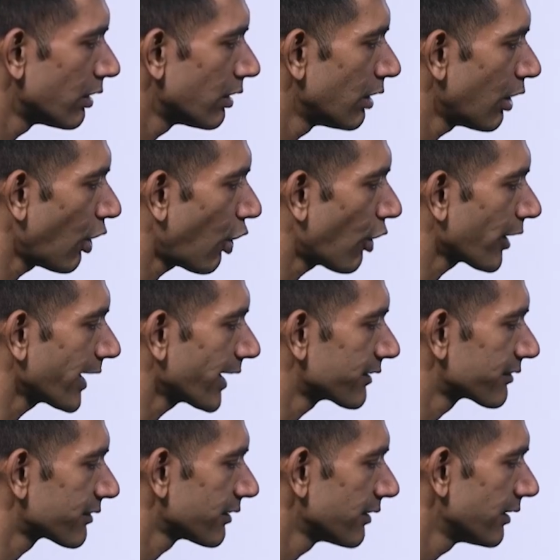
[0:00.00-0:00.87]
log
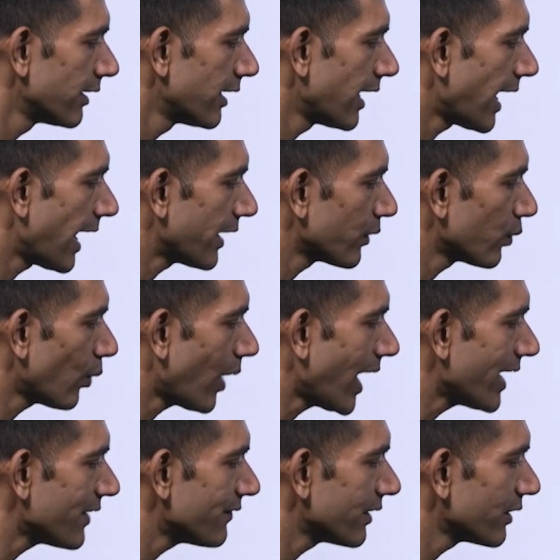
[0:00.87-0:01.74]
x, and
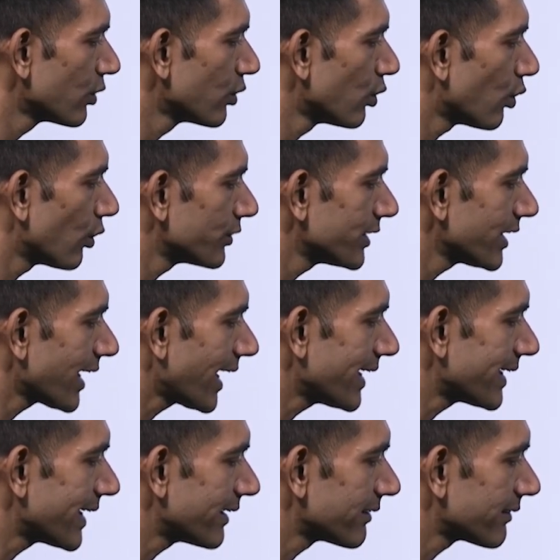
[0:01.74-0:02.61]
y will go on the
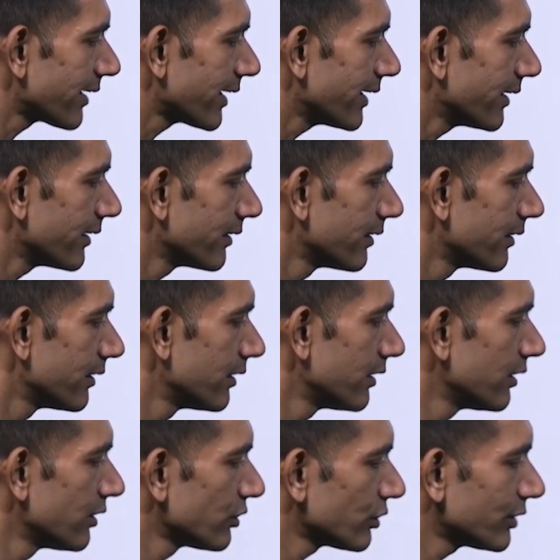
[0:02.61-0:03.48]
right hand side.
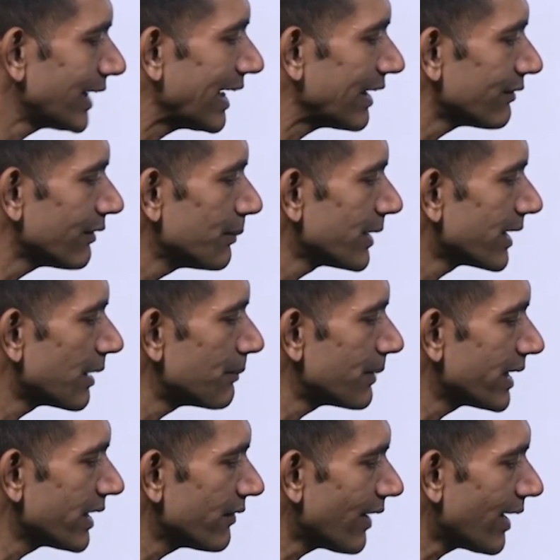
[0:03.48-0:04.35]
So that will become
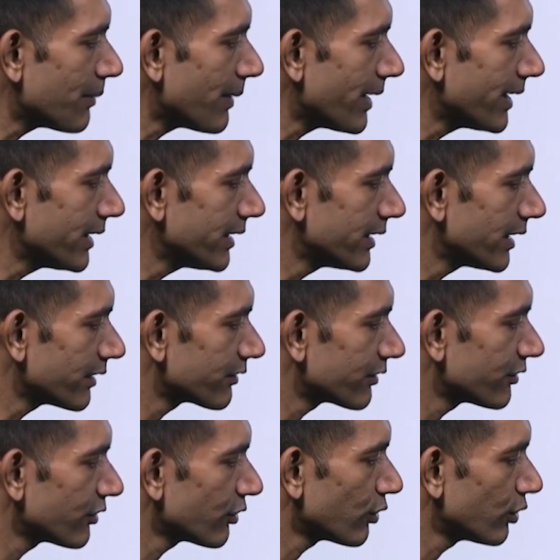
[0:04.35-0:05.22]
dy by dx
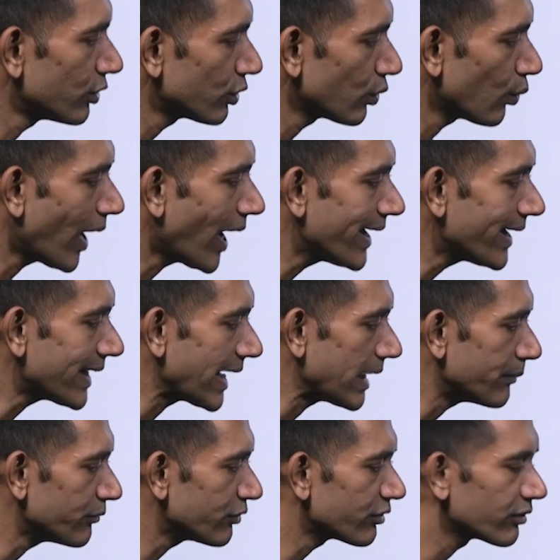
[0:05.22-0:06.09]
is equal to y
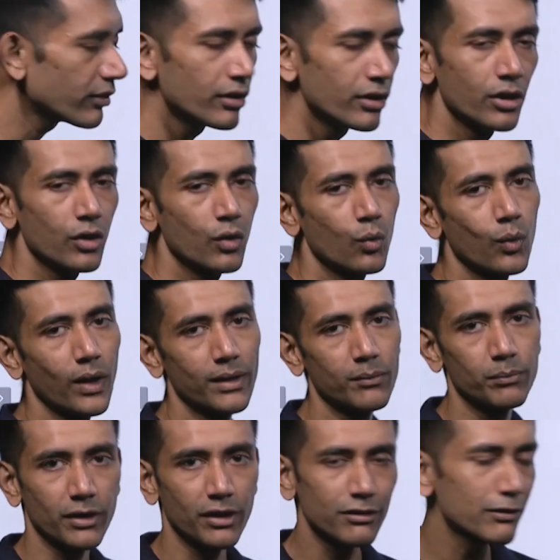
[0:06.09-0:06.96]
times 1
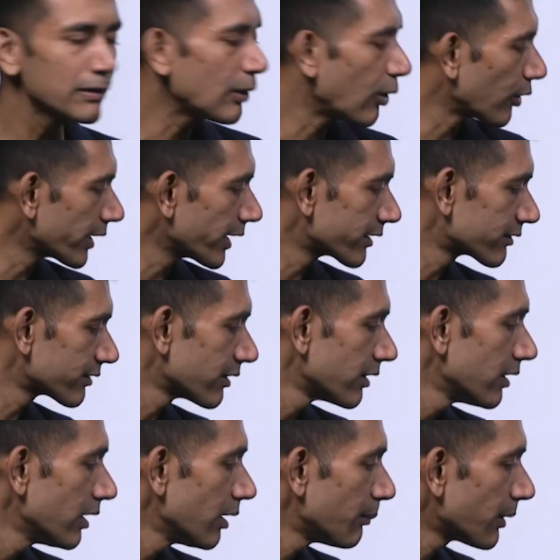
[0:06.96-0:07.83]
plus log x.
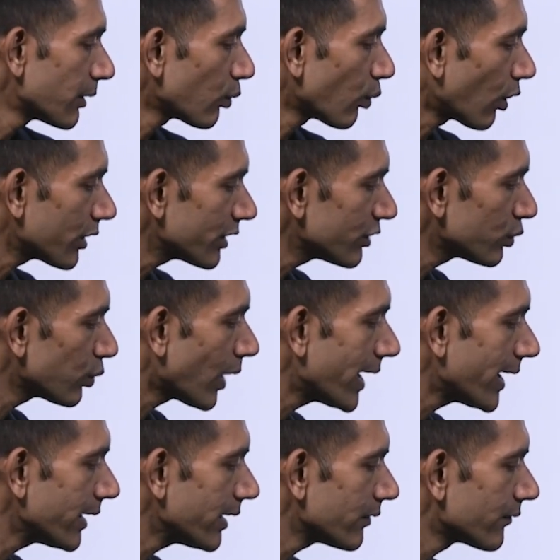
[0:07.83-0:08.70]
But what is
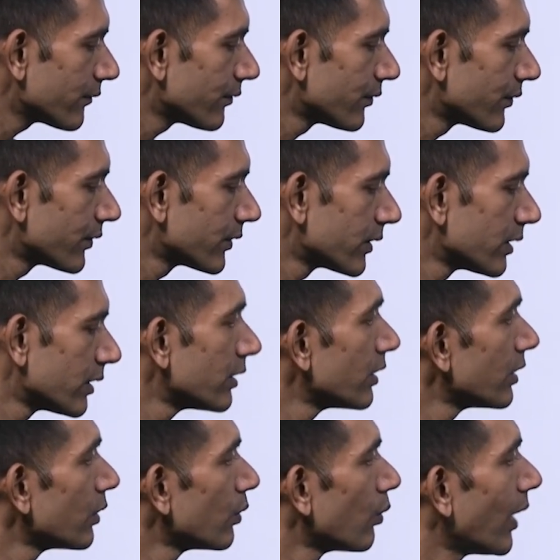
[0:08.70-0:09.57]
y?
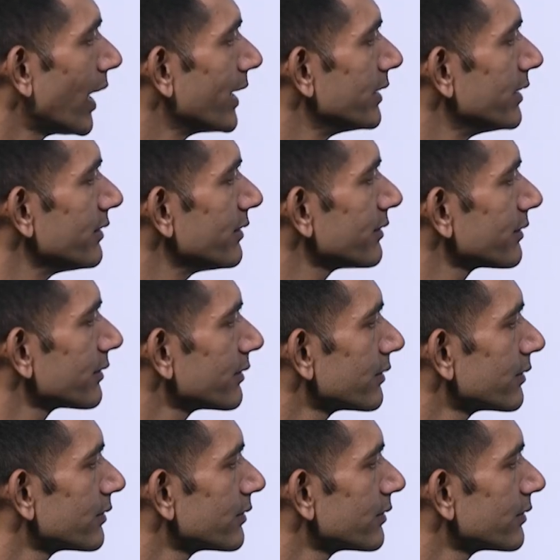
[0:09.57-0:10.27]
Y is